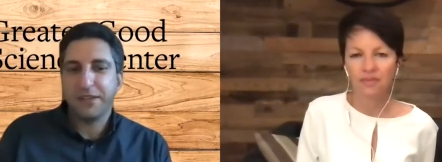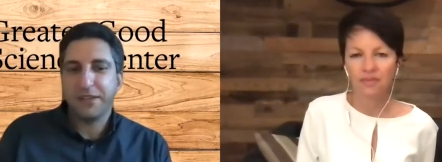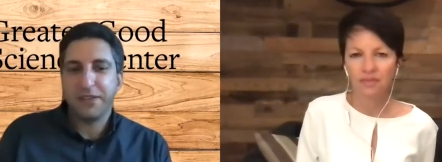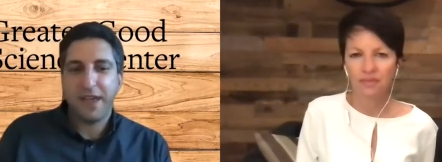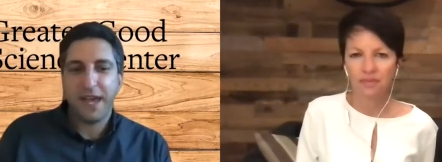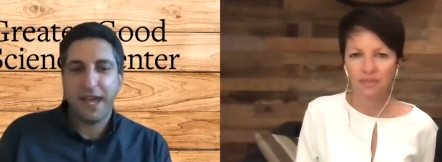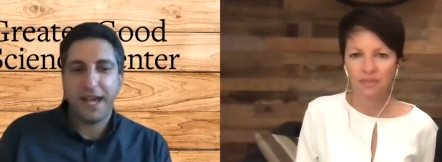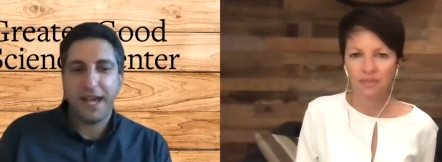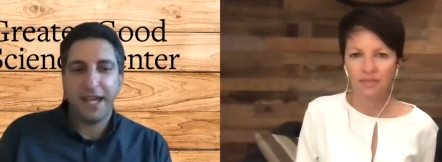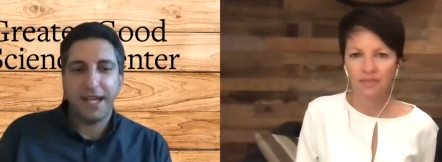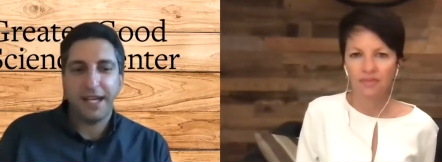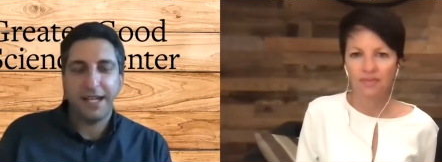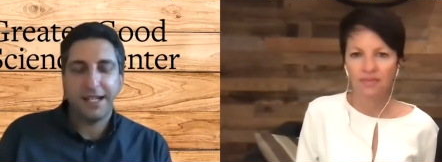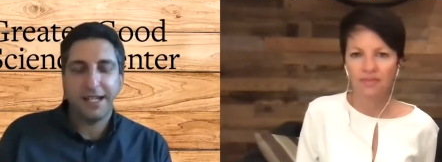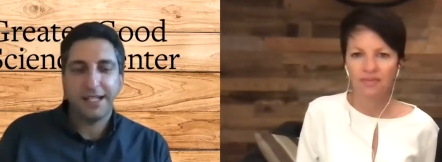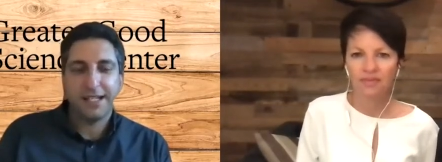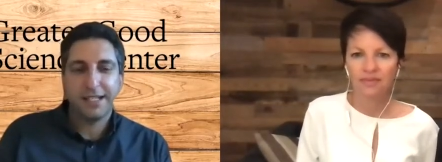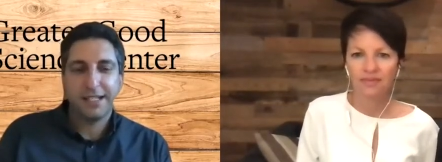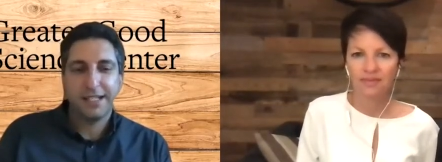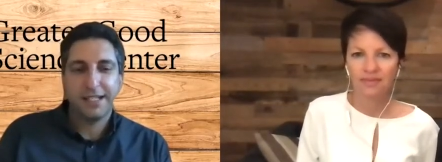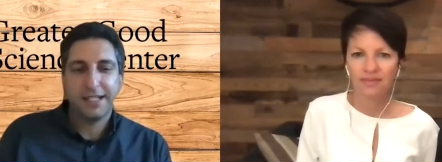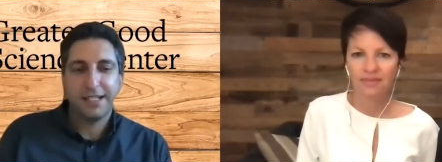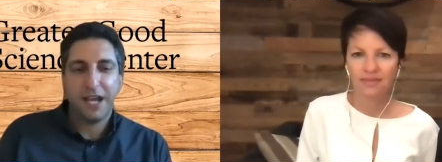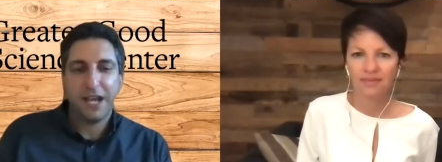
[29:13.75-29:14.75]
Speaker 1: that
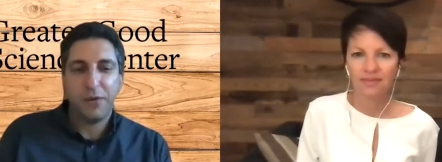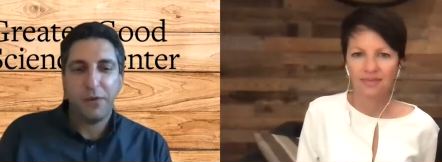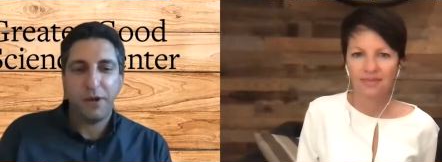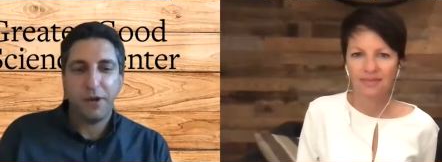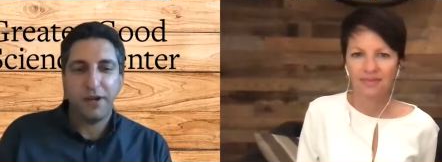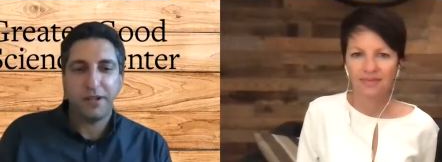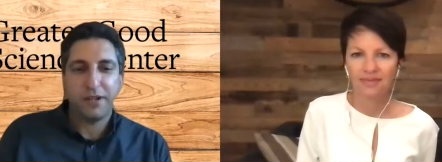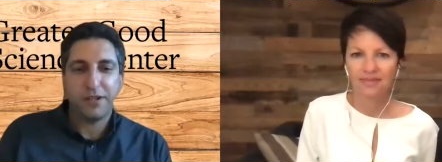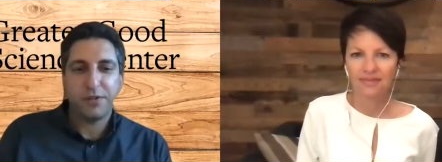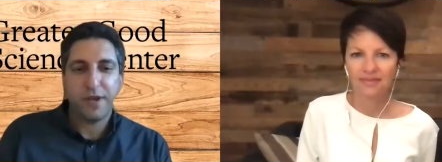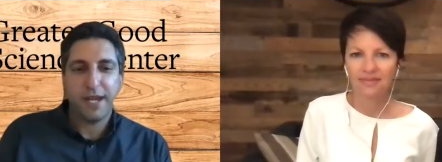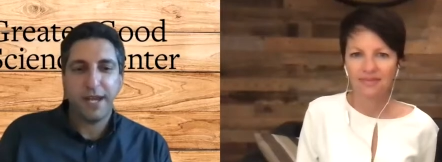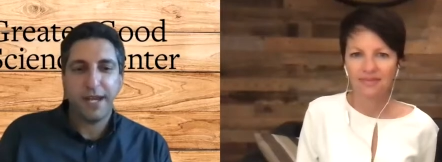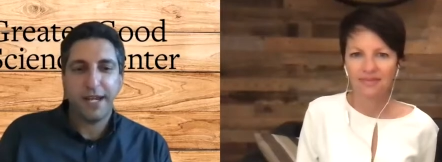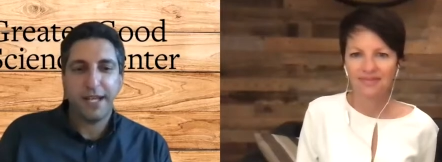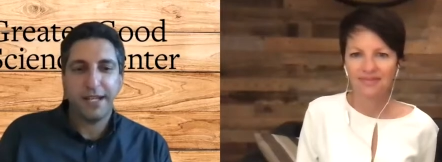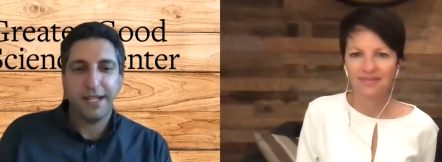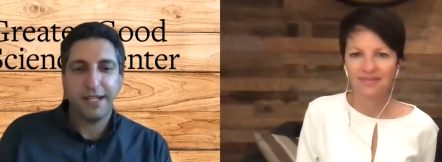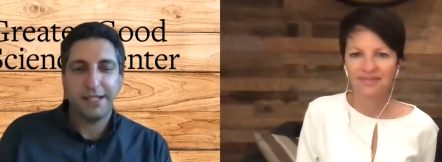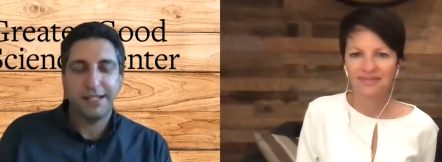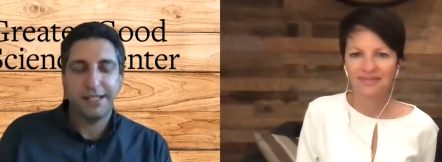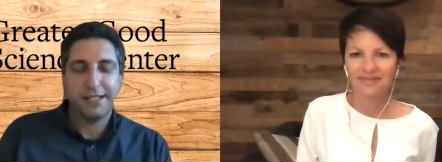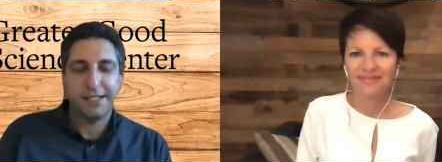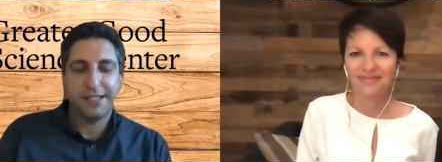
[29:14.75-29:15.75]
I wanted to try
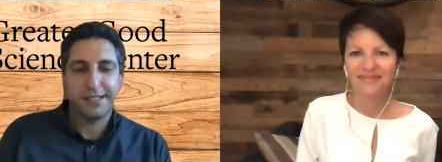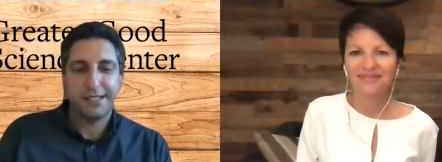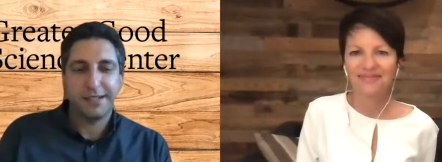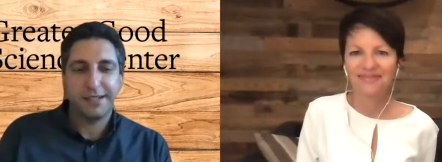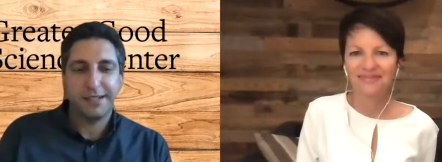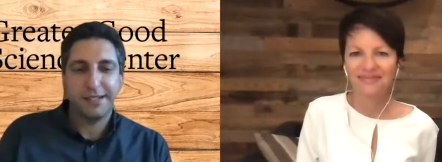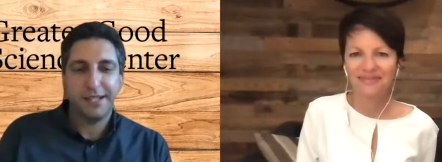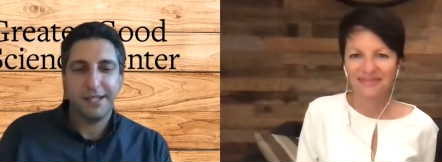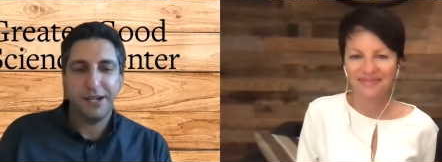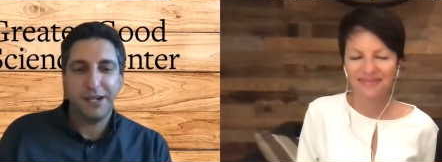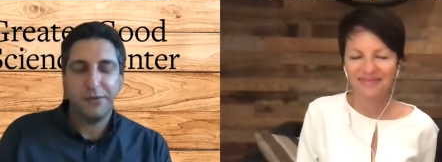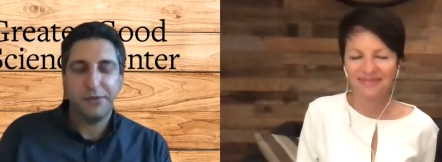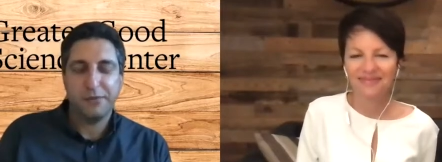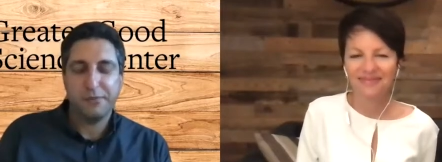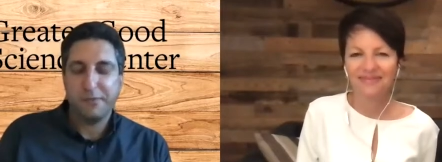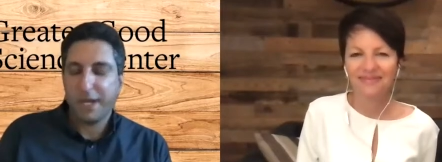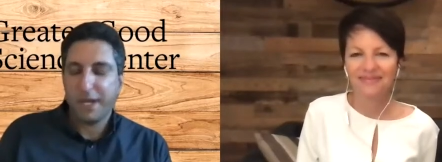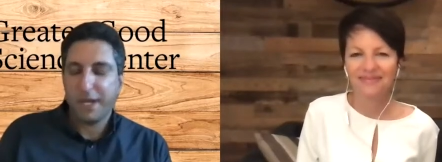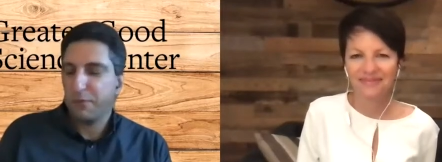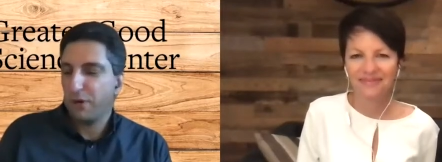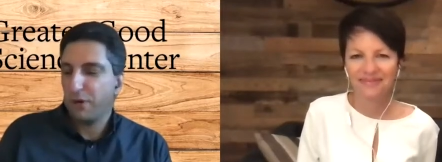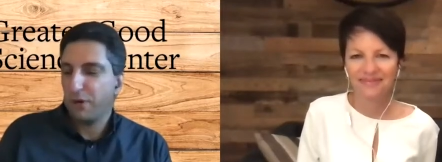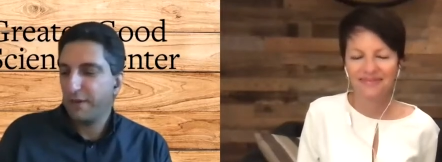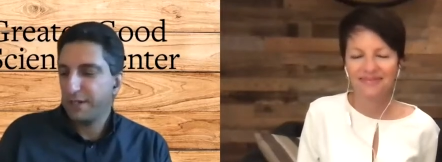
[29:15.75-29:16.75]
to, you know, make
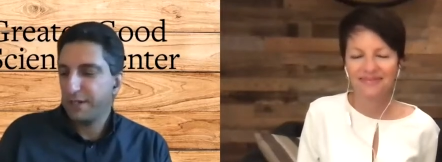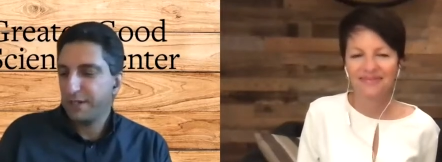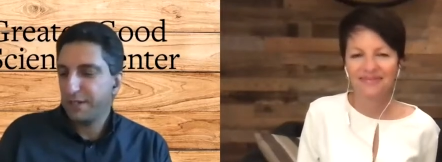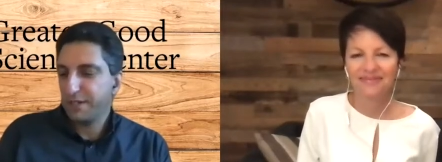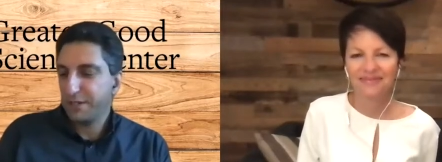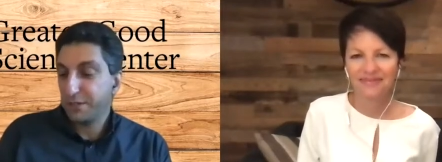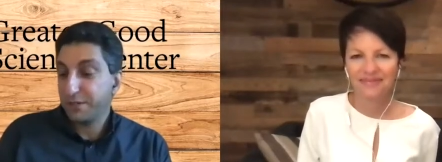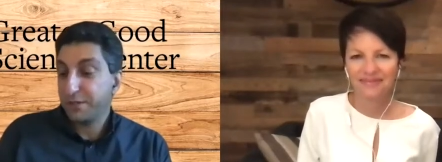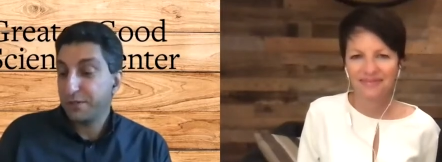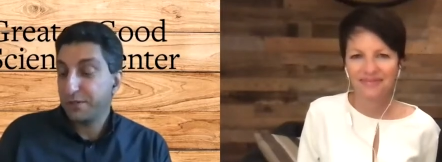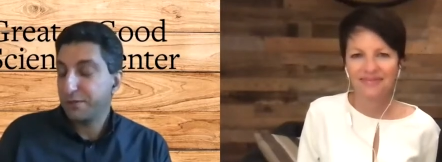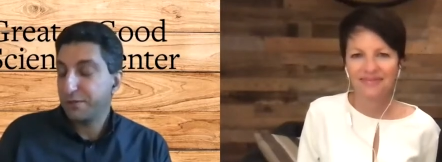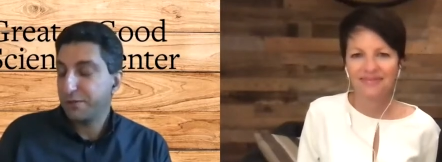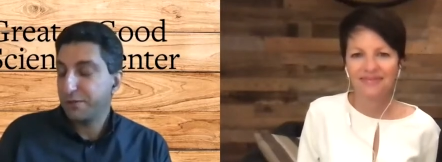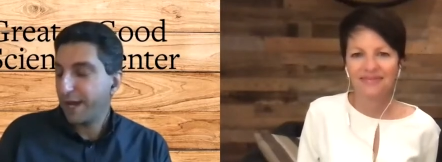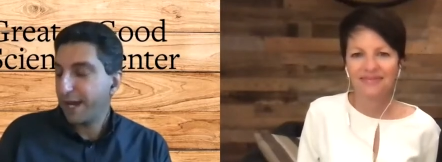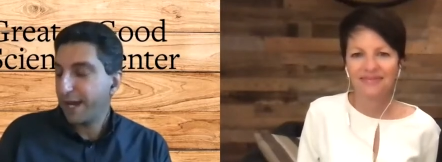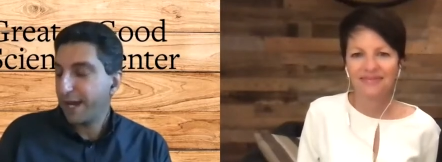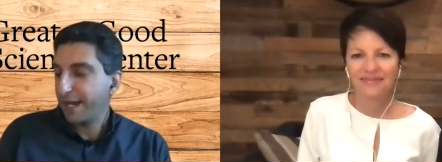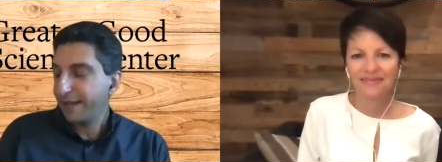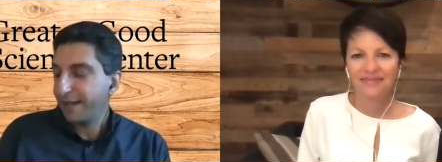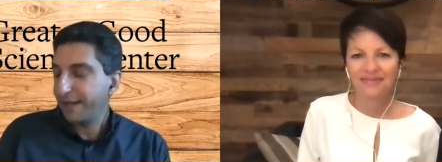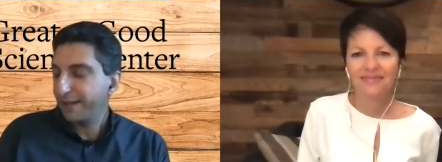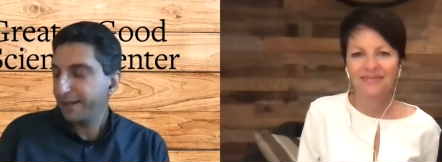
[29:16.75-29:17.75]
more of it to, to try
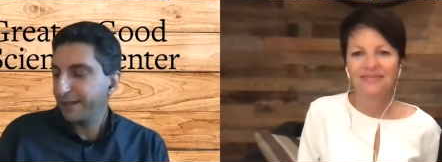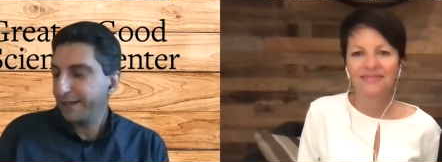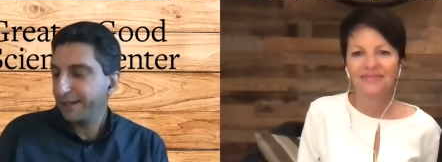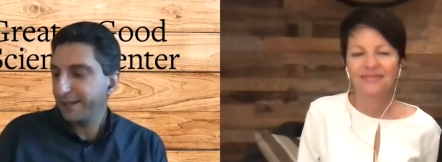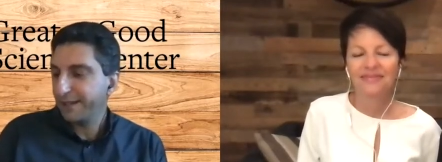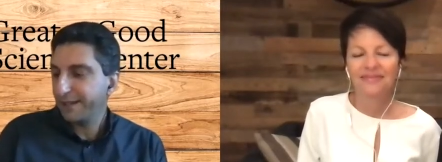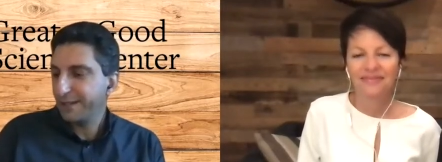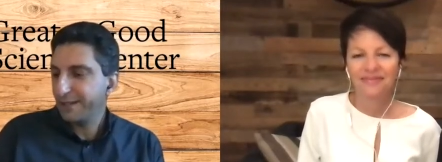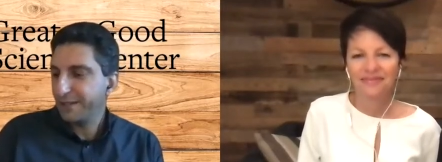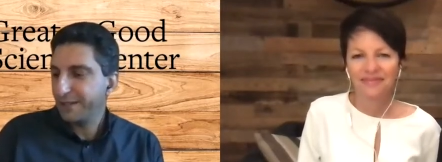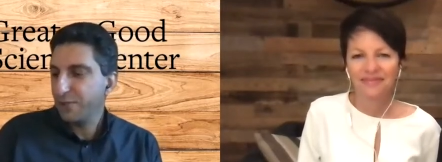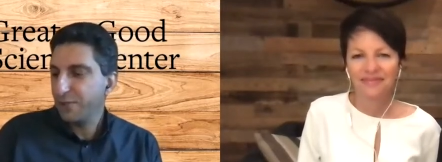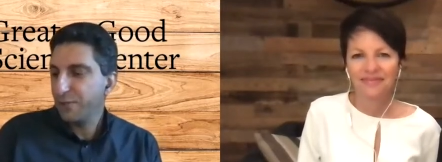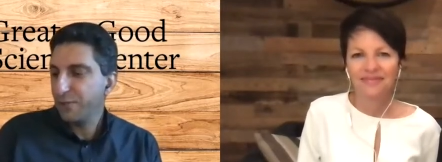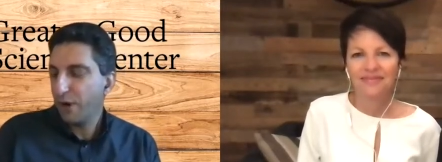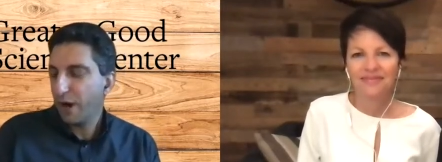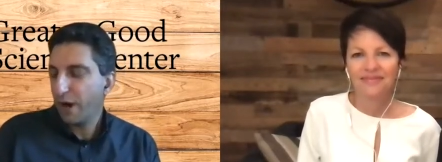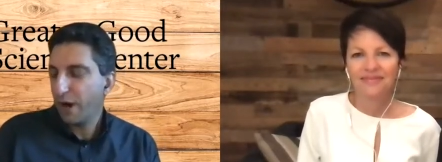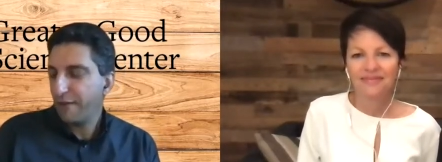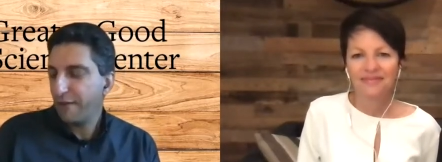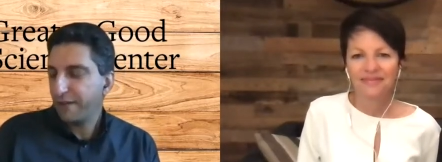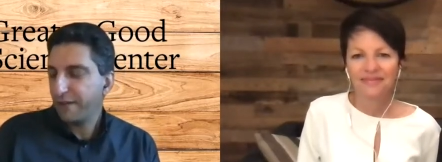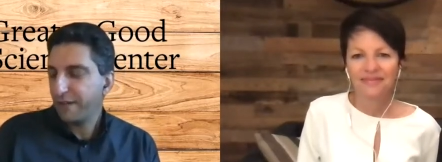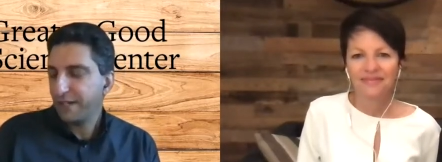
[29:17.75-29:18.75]
to do more
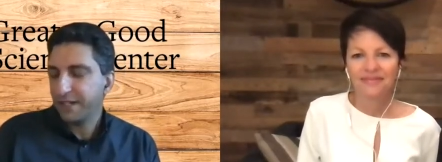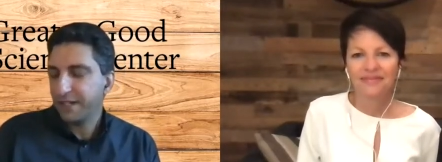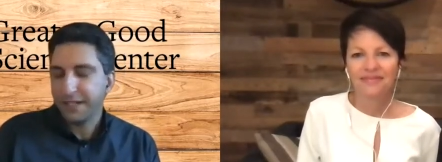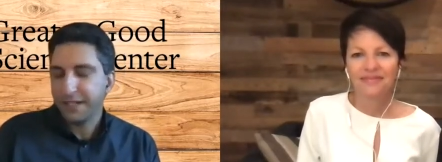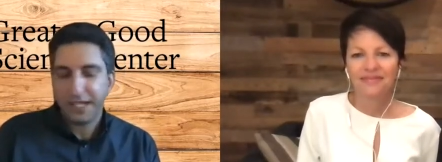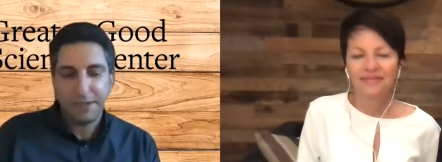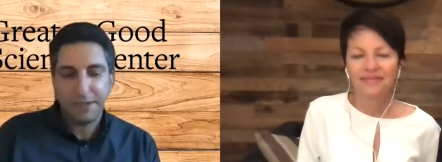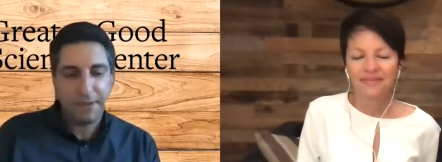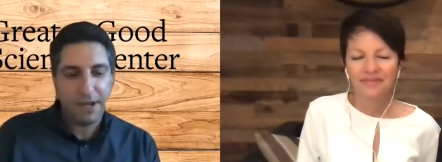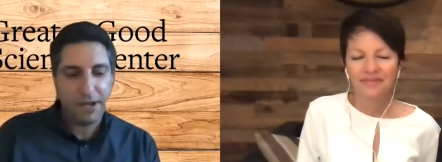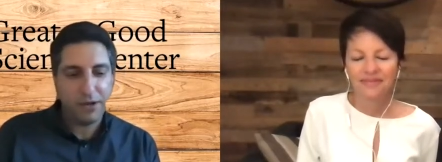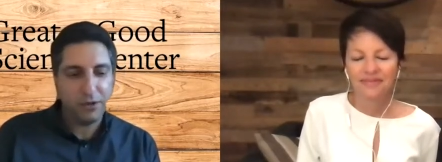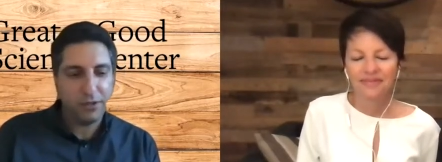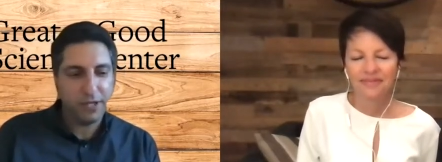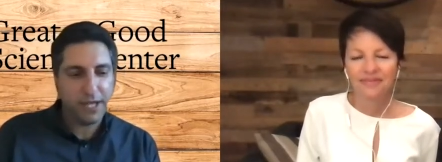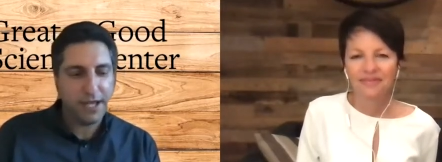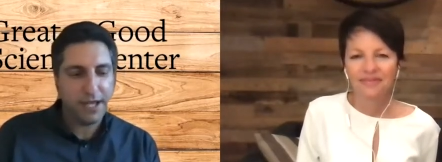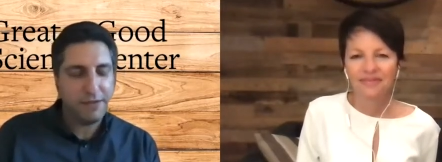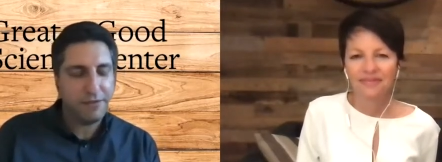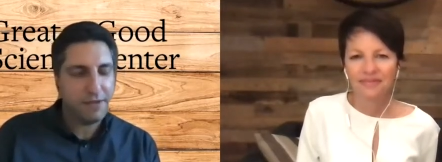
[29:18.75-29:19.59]
often in my own life.